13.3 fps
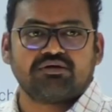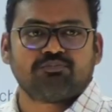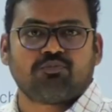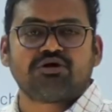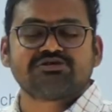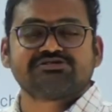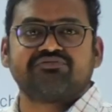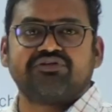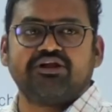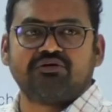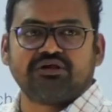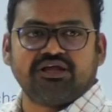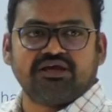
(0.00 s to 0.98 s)
pause the
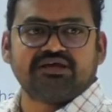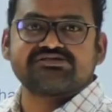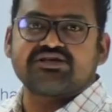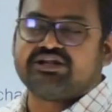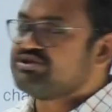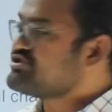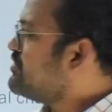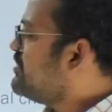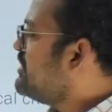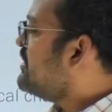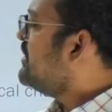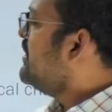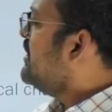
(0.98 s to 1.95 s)
video, take a screenshot
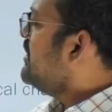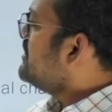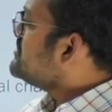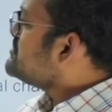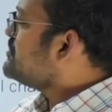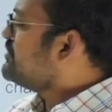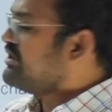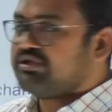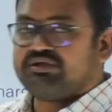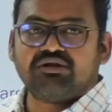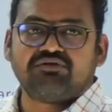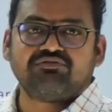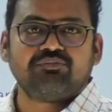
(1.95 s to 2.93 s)
so that
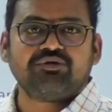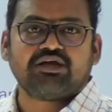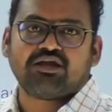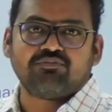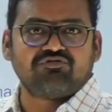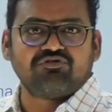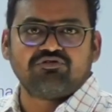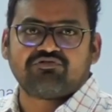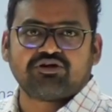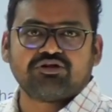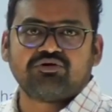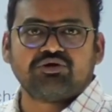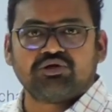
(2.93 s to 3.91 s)
it will be helpful for
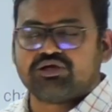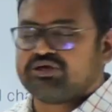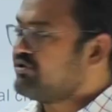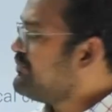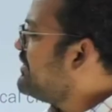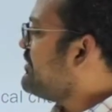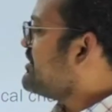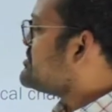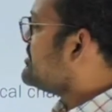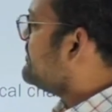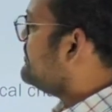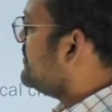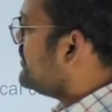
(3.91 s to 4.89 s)
you during your preparation.
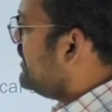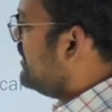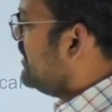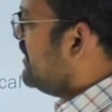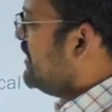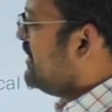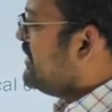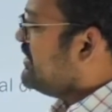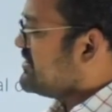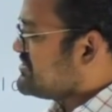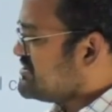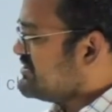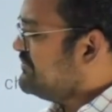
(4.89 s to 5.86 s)
Okay.
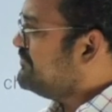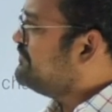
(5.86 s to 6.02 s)
Yes.